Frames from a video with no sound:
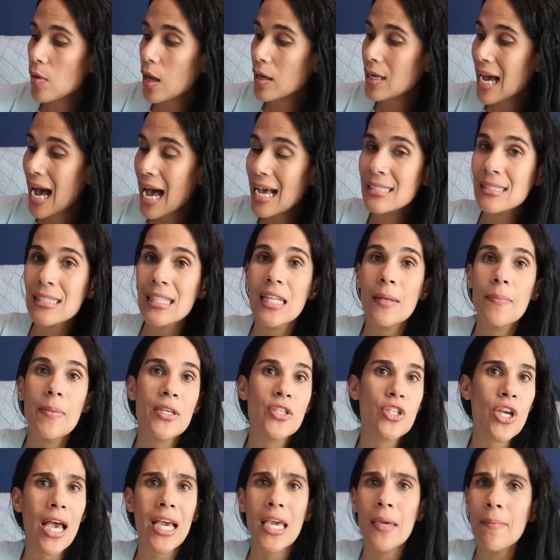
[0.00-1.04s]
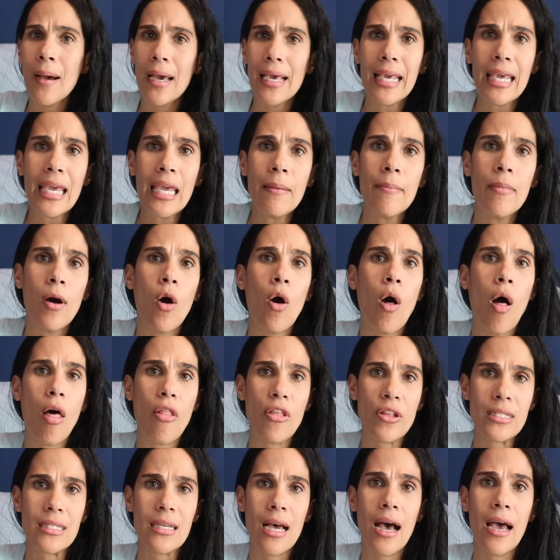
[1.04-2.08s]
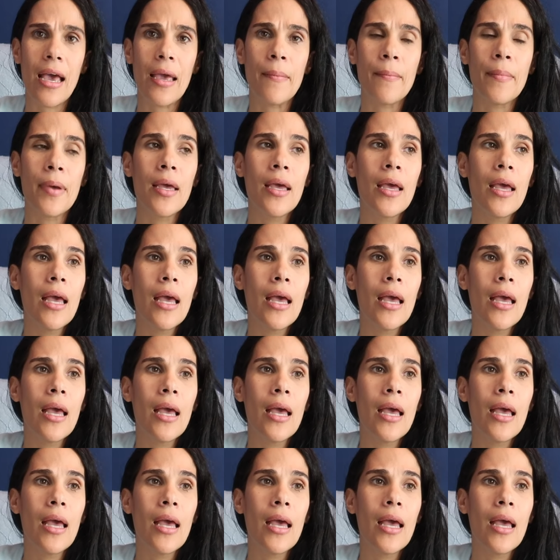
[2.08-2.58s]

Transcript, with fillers: constantly be checking my email all the time.